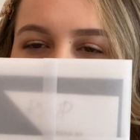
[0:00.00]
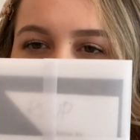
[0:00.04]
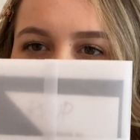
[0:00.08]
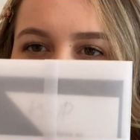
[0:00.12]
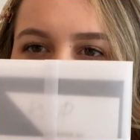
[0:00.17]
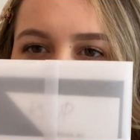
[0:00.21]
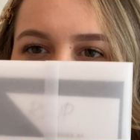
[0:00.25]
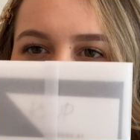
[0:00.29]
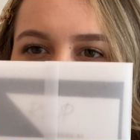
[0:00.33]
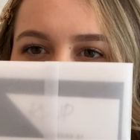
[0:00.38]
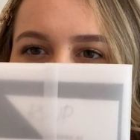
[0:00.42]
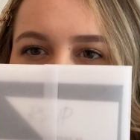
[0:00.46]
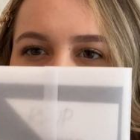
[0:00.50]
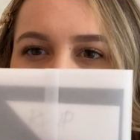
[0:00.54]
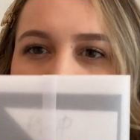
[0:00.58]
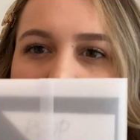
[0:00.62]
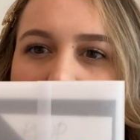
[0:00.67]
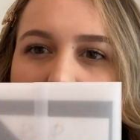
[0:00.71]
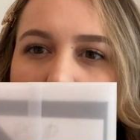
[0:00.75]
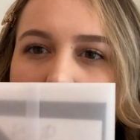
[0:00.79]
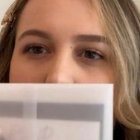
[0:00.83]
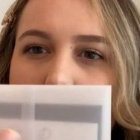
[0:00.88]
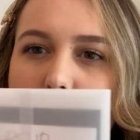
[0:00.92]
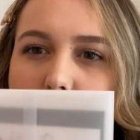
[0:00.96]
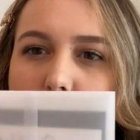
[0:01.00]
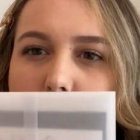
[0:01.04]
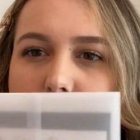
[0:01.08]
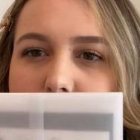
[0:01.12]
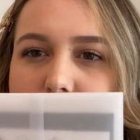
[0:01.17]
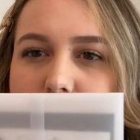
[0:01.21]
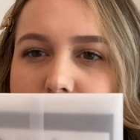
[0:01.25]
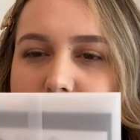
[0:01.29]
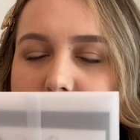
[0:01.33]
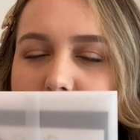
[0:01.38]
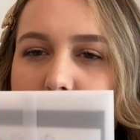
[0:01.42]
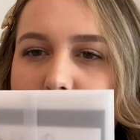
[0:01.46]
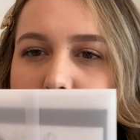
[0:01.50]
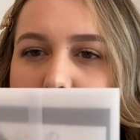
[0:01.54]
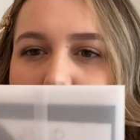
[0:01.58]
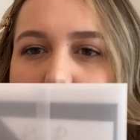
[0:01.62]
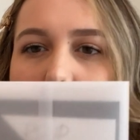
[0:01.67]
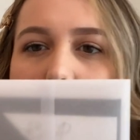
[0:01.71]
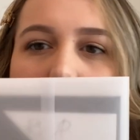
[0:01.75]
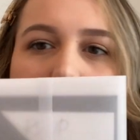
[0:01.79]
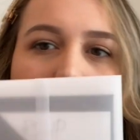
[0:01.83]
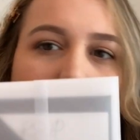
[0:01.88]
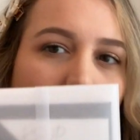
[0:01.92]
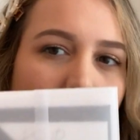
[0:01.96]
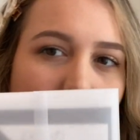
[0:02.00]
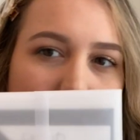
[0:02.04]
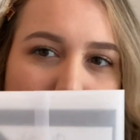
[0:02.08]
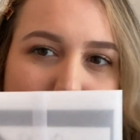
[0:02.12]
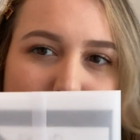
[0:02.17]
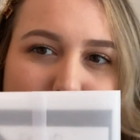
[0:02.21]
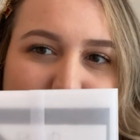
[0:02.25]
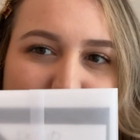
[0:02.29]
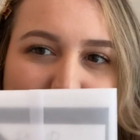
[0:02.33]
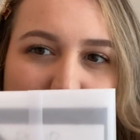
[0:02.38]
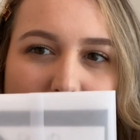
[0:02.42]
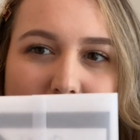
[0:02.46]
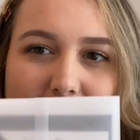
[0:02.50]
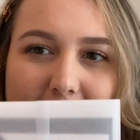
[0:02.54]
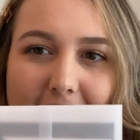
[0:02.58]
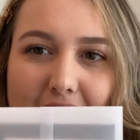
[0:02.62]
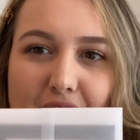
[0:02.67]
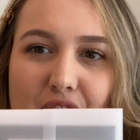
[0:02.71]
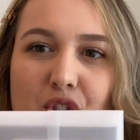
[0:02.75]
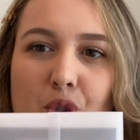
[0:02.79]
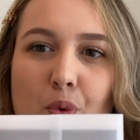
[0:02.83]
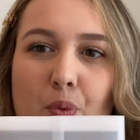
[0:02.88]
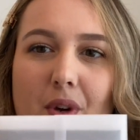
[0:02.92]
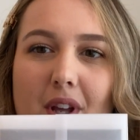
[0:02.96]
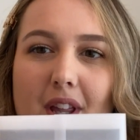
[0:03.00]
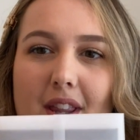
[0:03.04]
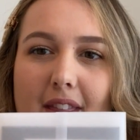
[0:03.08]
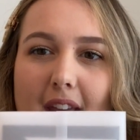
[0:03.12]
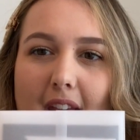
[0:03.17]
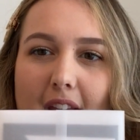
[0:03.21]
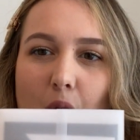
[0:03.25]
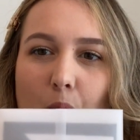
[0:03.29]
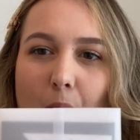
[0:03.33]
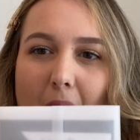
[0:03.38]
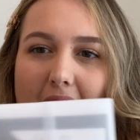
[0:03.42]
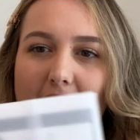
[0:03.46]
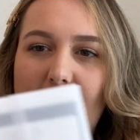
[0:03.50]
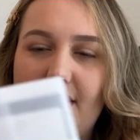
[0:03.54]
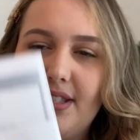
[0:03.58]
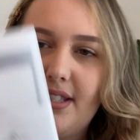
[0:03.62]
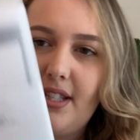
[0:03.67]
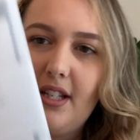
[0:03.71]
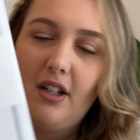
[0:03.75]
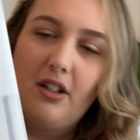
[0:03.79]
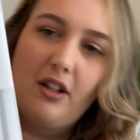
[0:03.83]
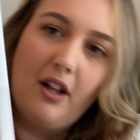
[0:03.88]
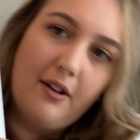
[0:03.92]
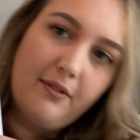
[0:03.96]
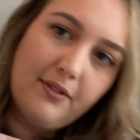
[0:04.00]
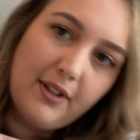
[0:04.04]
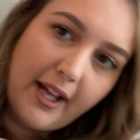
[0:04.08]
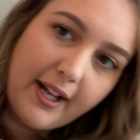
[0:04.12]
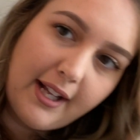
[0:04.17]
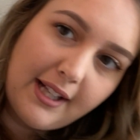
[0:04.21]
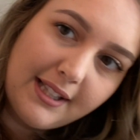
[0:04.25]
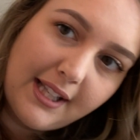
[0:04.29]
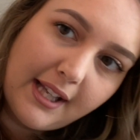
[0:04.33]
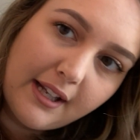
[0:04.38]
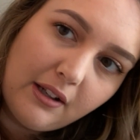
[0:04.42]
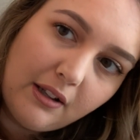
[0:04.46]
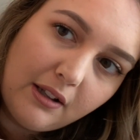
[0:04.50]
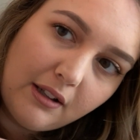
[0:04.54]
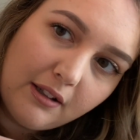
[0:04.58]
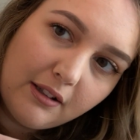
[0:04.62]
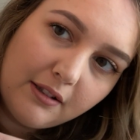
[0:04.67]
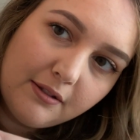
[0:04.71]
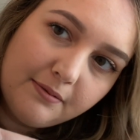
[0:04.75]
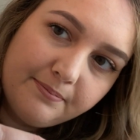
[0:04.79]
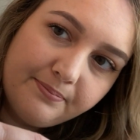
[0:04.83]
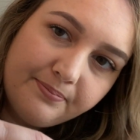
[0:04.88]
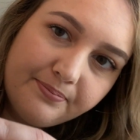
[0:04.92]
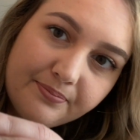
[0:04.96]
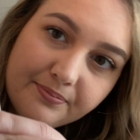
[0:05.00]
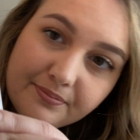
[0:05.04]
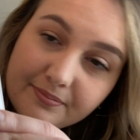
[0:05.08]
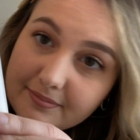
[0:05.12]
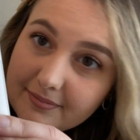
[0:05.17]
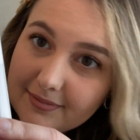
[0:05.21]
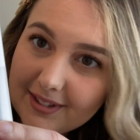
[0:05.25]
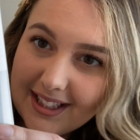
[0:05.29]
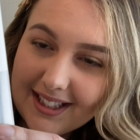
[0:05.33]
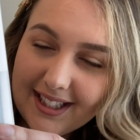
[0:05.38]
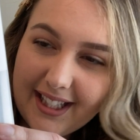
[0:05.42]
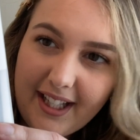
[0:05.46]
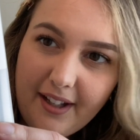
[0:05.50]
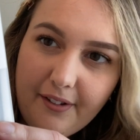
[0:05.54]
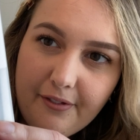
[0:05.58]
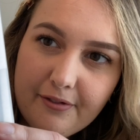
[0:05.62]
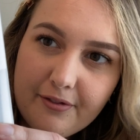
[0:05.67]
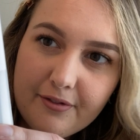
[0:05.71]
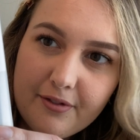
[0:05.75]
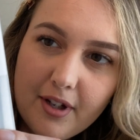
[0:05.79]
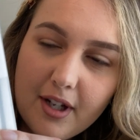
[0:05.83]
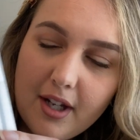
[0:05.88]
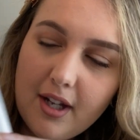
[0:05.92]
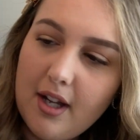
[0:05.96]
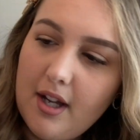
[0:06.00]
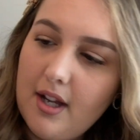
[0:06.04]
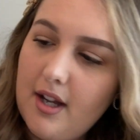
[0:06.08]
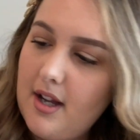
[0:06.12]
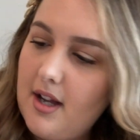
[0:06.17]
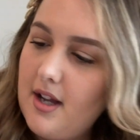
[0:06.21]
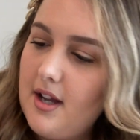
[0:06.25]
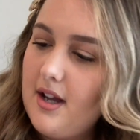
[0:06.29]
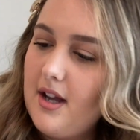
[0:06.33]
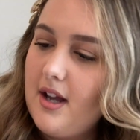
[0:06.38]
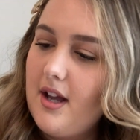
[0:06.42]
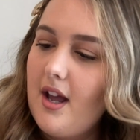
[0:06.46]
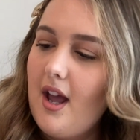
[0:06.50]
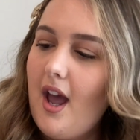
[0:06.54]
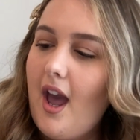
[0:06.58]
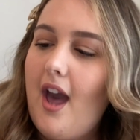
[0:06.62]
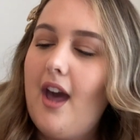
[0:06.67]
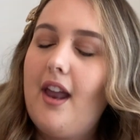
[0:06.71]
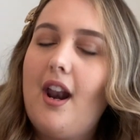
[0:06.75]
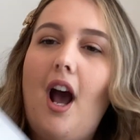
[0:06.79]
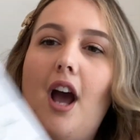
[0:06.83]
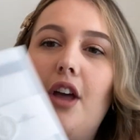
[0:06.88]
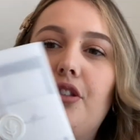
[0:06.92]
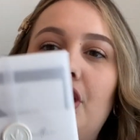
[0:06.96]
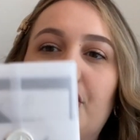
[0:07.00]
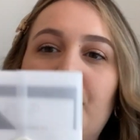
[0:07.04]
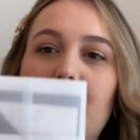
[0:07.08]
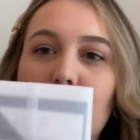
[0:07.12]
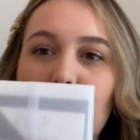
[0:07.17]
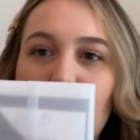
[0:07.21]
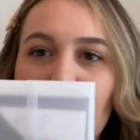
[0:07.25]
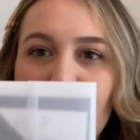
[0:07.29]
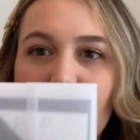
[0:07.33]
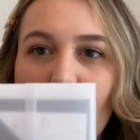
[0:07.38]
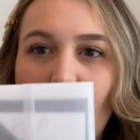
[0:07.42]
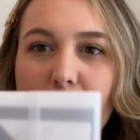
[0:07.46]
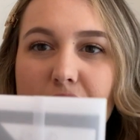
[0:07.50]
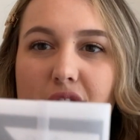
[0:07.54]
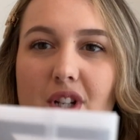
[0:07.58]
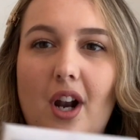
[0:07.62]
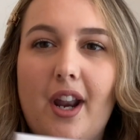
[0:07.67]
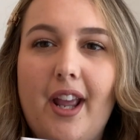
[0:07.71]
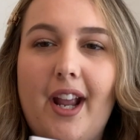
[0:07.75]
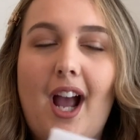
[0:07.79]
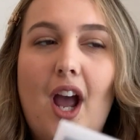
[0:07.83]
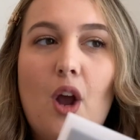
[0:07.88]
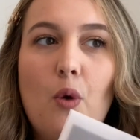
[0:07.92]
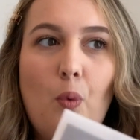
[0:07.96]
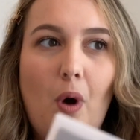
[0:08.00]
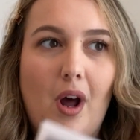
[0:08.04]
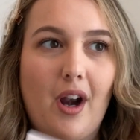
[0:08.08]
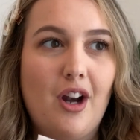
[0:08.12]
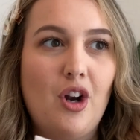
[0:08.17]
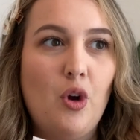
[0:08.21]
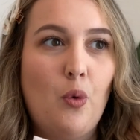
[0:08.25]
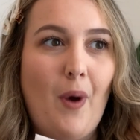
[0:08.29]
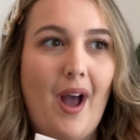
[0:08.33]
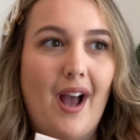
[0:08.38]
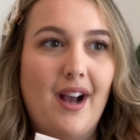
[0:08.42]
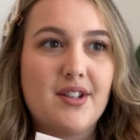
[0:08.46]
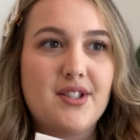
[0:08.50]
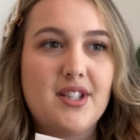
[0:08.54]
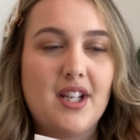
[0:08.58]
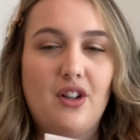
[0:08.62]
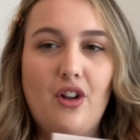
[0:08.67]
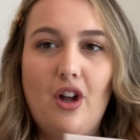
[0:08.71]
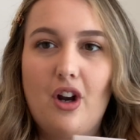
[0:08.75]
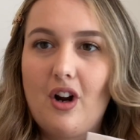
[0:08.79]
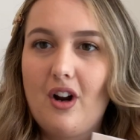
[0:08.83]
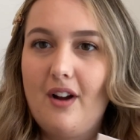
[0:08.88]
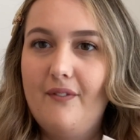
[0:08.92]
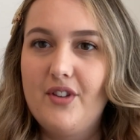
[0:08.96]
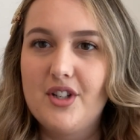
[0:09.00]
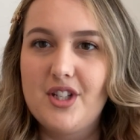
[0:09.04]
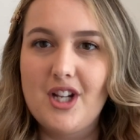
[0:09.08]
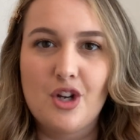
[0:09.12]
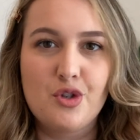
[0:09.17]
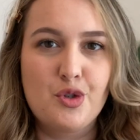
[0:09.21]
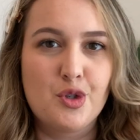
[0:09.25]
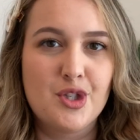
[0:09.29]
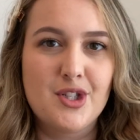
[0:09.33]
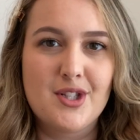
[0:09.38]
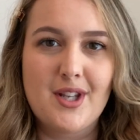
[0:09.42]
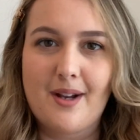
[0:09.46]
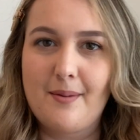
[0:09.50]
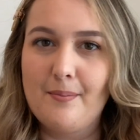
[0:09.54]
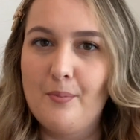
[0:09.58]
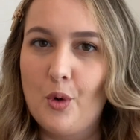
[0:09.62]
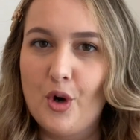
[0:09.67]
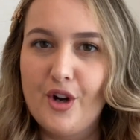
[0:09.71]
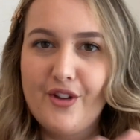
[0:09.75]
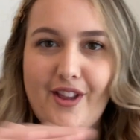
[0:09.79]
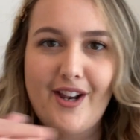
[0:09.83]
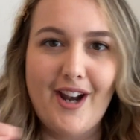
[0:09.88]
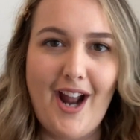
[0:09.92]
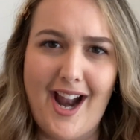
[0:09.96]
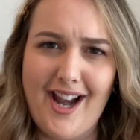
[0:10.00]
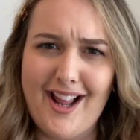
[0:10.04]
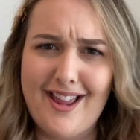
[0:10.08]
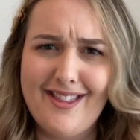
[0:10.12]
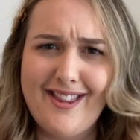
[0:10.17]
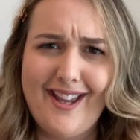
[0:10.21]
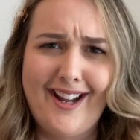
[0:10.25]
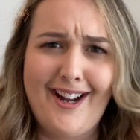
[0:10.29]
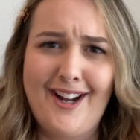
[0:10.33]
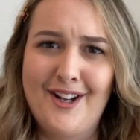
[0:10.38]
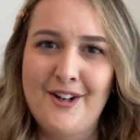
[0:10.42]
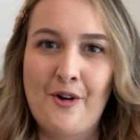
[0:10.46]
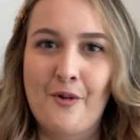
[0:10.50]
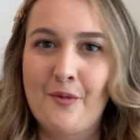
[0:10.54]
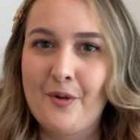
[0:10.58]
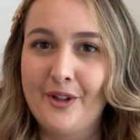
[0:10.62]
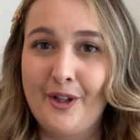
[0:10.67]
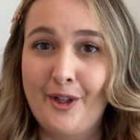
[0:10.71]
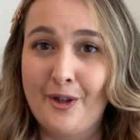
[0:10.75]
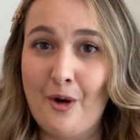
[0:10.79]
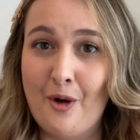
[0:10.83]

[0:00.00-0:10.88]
a vellum pocket, I guess, with a wax seal of like a little leaf. And I thought these were so stunning. I wanted a wax seal on our invitations like more than anything. I don't really